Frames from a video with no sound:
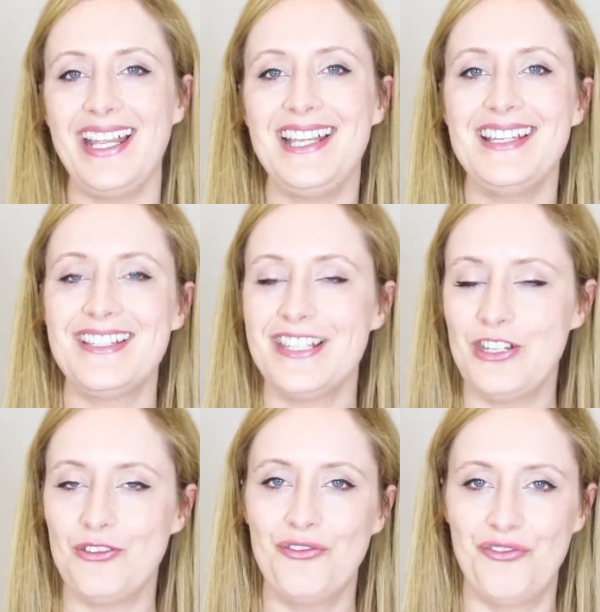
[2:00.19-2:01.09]

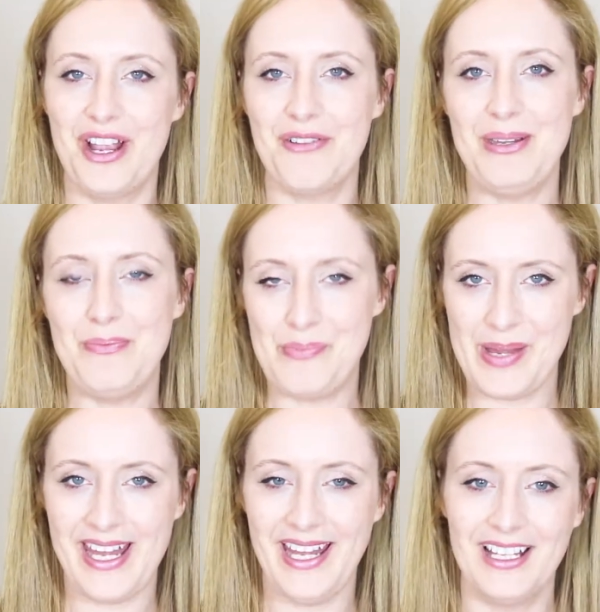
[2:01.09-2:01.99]
into your very
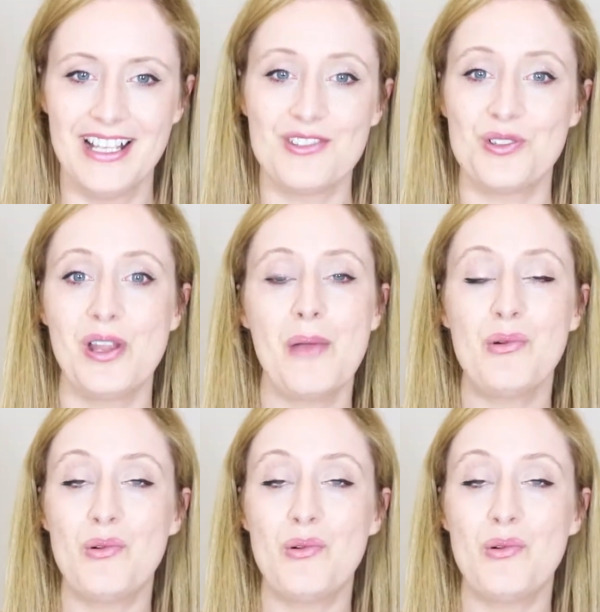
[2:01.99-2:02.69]
being. So number